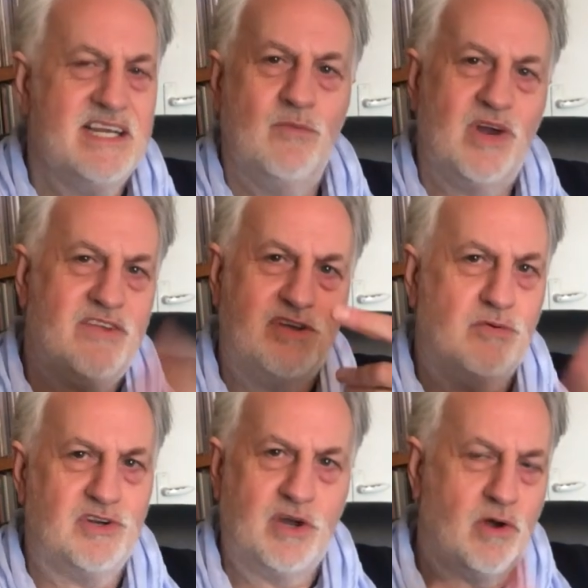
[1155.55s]
One of you
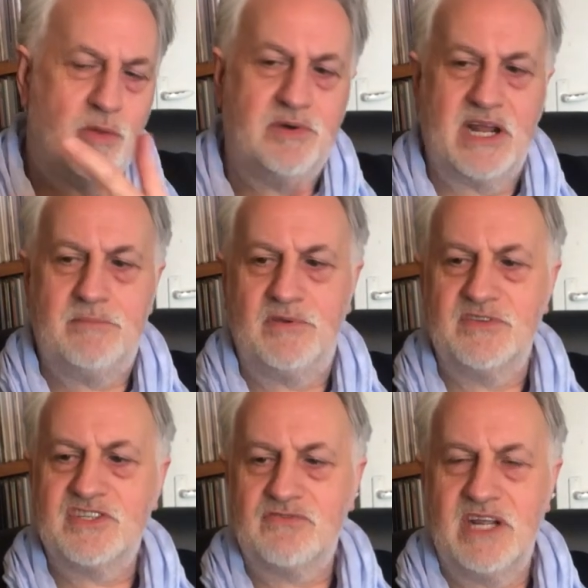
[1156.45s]
will know, I'll put up on
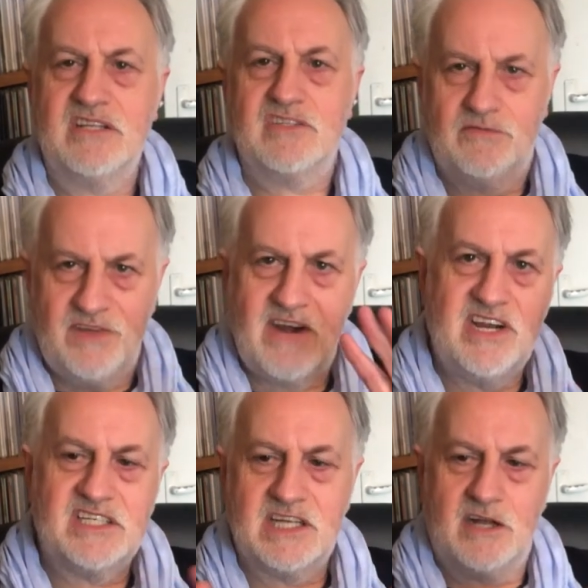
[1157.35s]
the screen. So
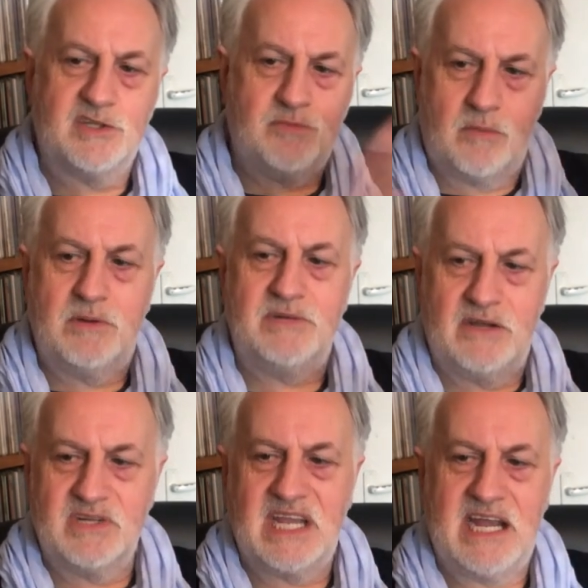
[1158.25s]
variant titles pop up now
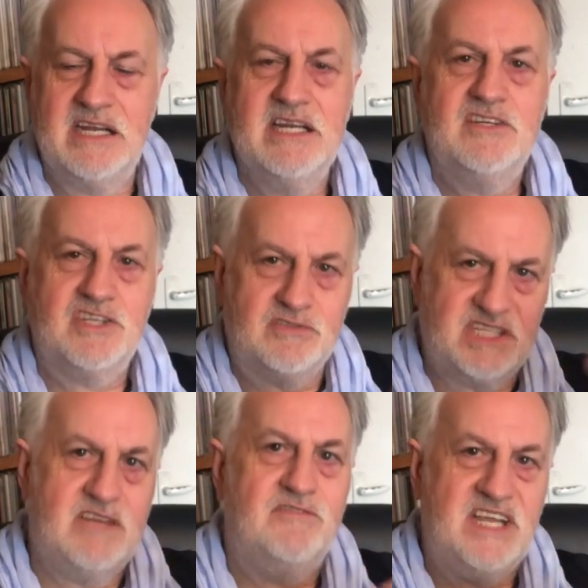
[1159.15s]
and again, so you'll
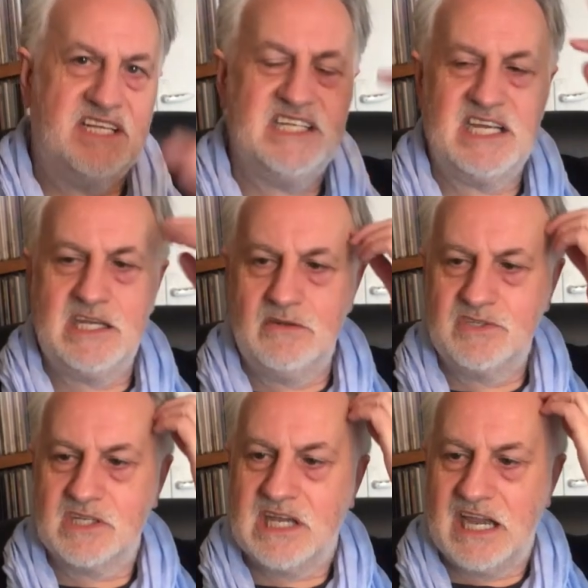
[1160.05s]
see VT
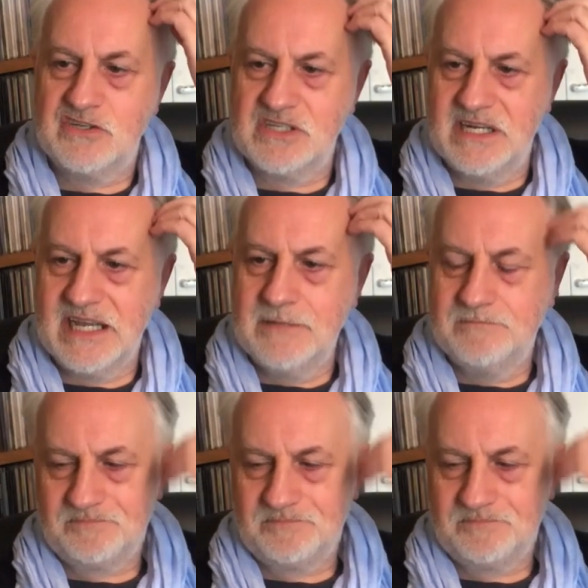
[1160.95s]
used occasionally.